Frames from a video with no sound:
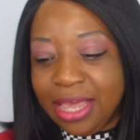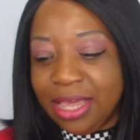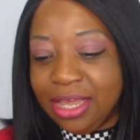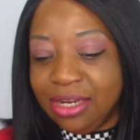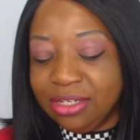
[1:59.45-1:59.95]

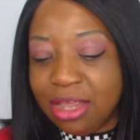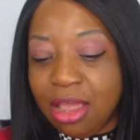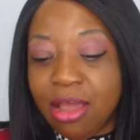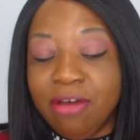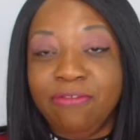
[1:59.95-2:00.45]
And
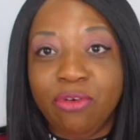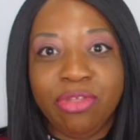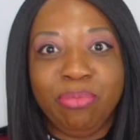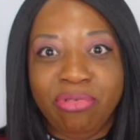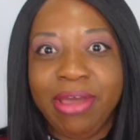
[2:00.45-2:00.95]
for
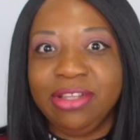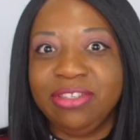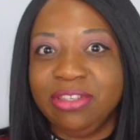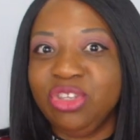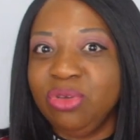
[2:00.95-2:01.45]
the
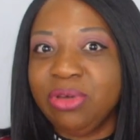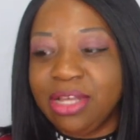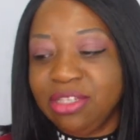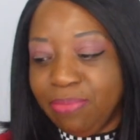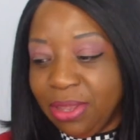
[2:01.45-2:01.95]
price you
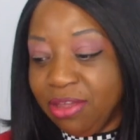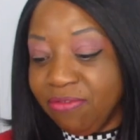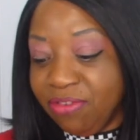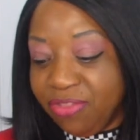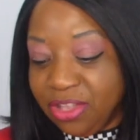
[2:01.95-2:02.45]
guys are paying
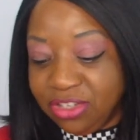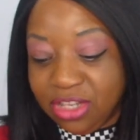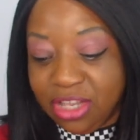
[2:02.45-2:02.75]
for this,